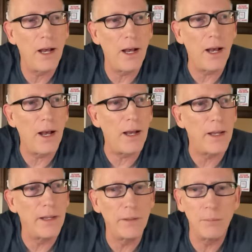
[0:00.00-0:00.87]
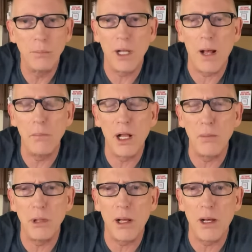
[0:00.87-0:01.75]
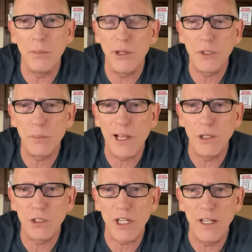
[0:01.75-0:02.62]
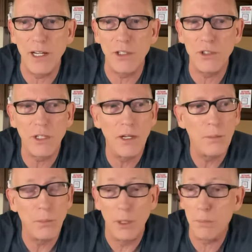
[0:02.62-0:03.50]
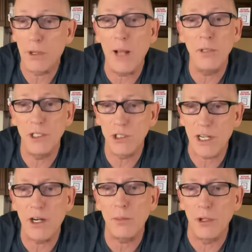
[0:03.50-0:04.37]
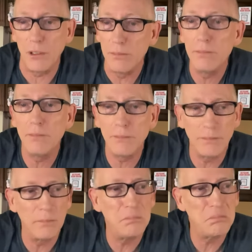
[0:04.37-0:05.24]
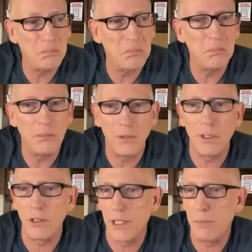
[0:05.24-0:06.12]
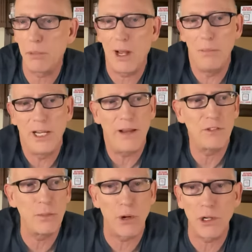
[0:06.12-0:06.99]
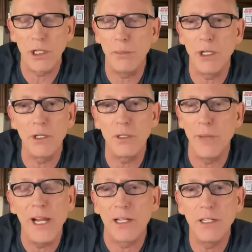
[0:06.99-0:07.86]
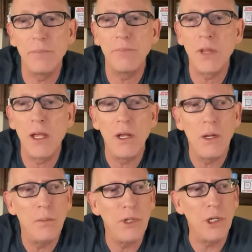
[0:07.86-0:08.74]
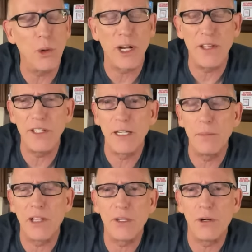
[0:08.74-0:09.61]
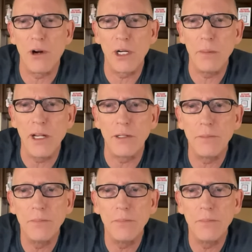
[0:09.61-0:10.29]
blah, blah, blah about the Palestinians, it probably is terrible. They probably have some argument to make. You know what I think about their argument?